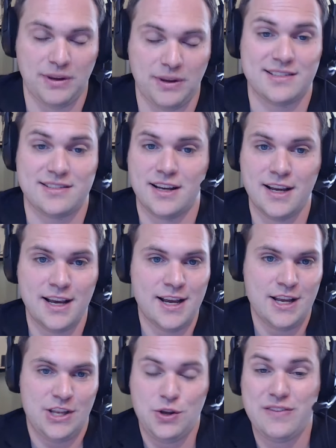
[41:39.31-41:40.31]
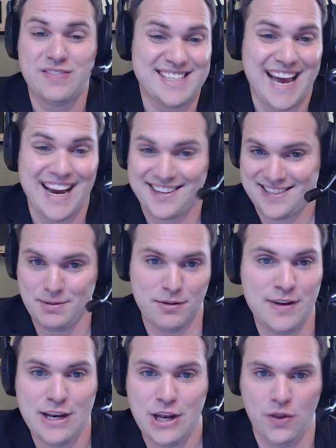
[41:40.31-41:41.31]
At least you can even text them the
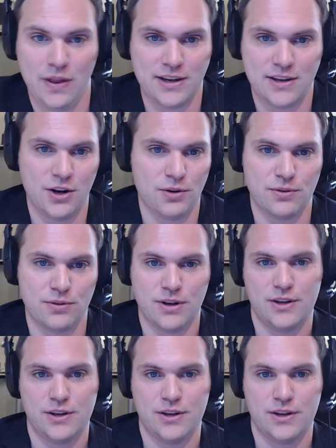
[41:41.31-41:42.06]
video, like, you know,